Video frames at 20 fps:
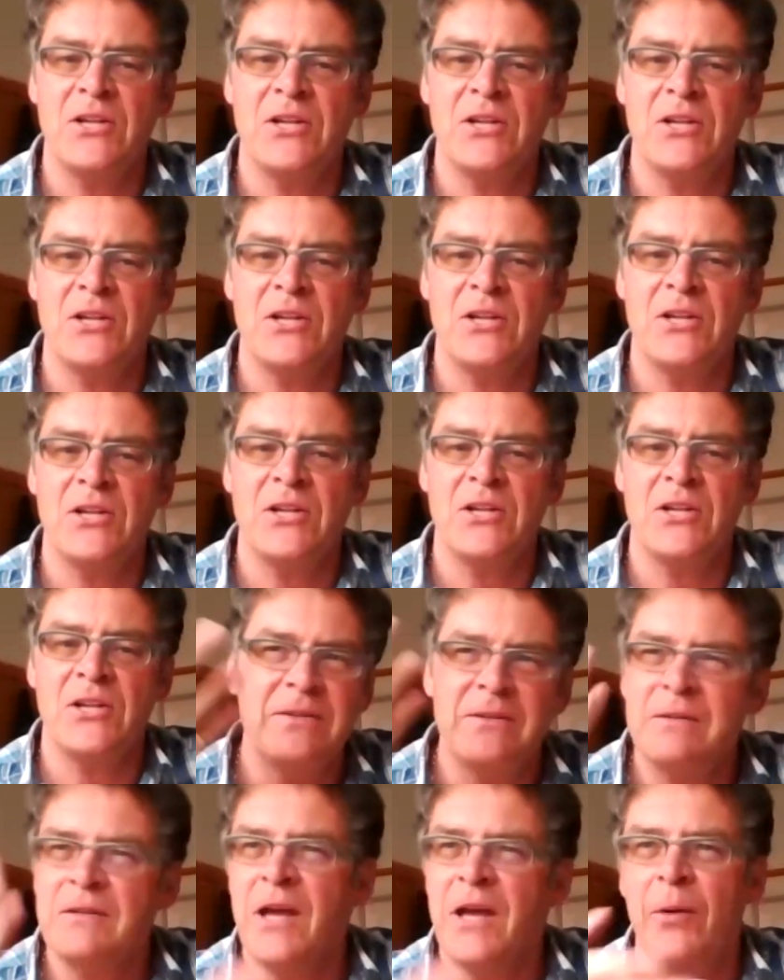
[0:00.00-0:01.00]
But prior to
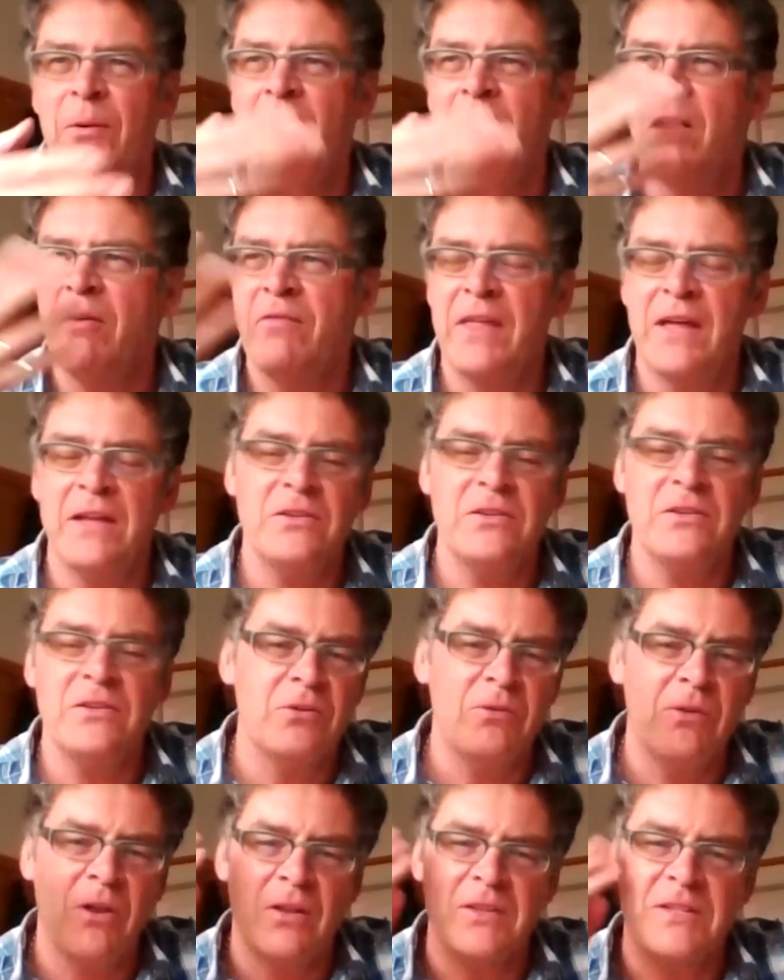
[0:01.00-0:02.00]
that, I've been going over there
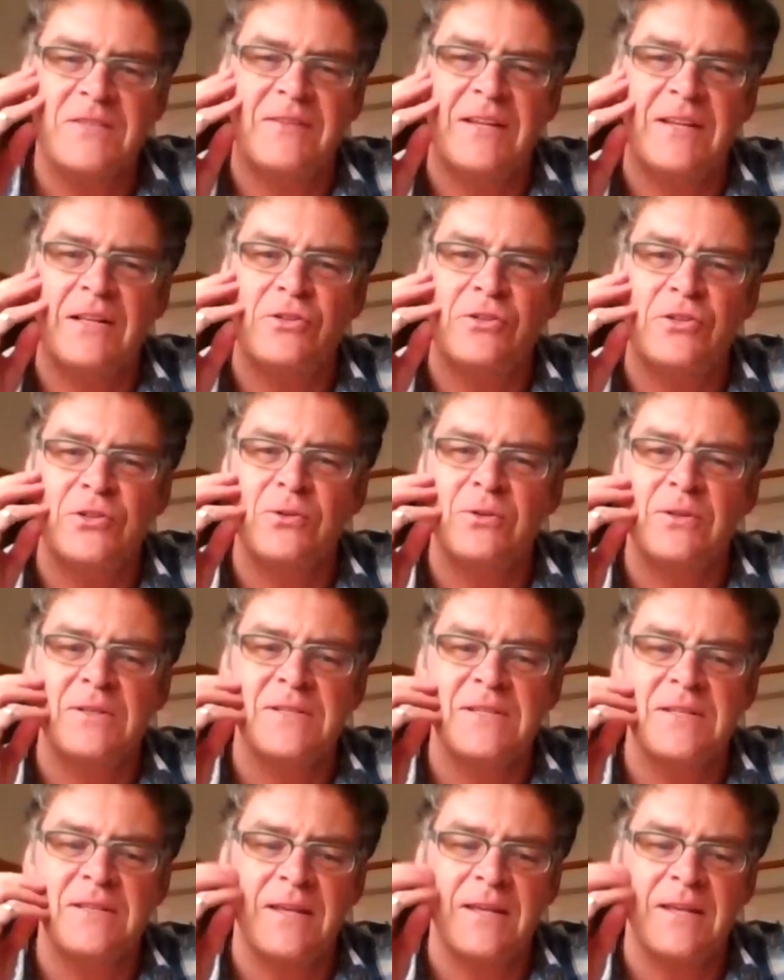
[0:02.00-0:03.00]
and doing lots of little
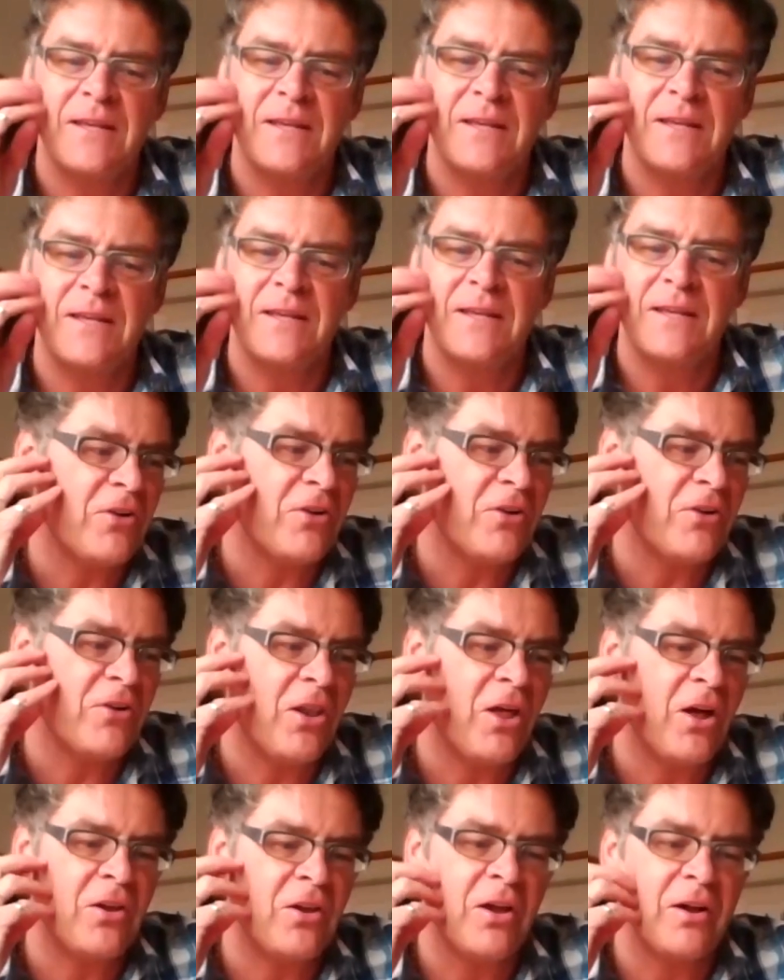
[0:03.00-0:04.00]
doodles and things for
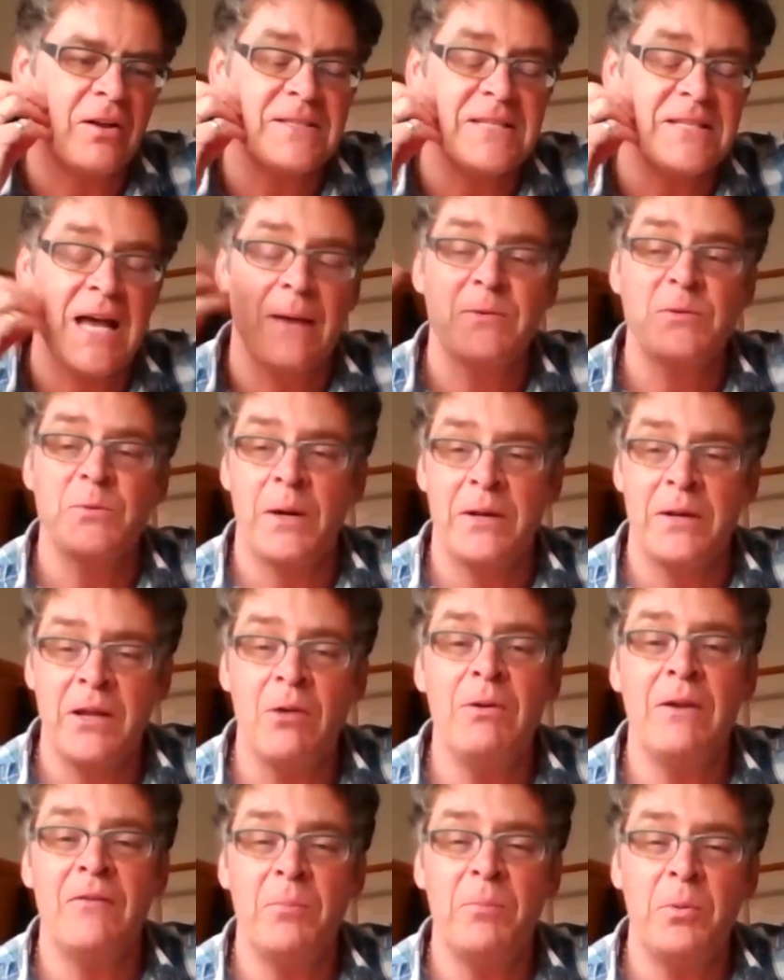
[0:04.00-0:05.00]
a long, long time. So I
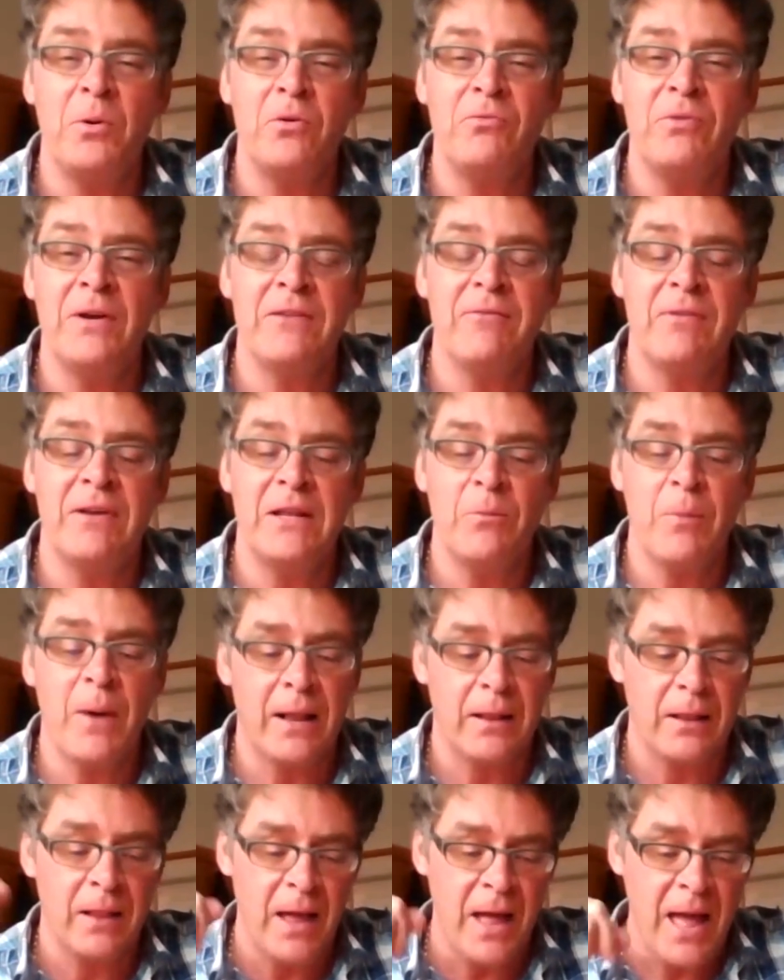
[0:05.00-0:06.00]
know Liverpool really, really
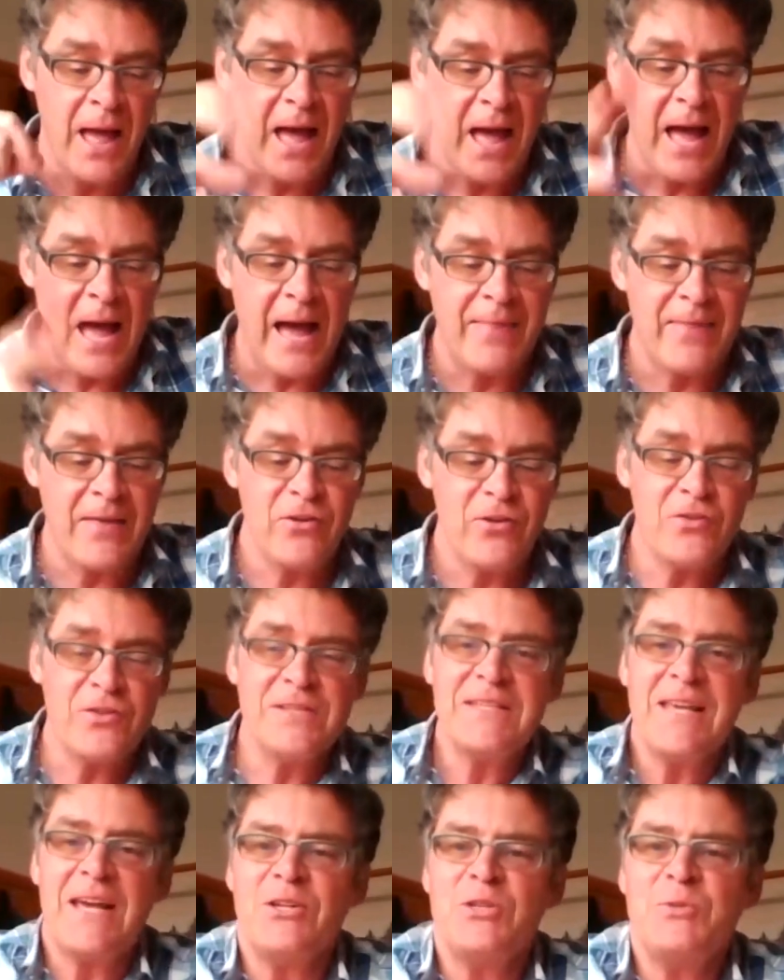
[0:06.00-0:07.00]
well. And then the other
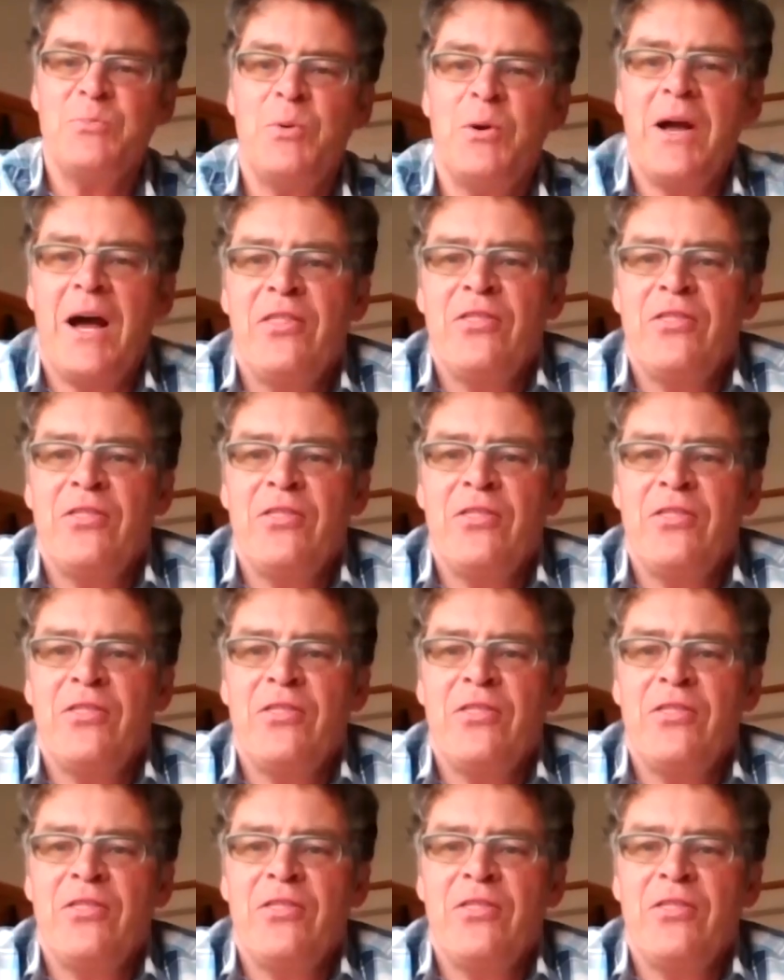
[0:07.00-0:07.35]
sketchbook I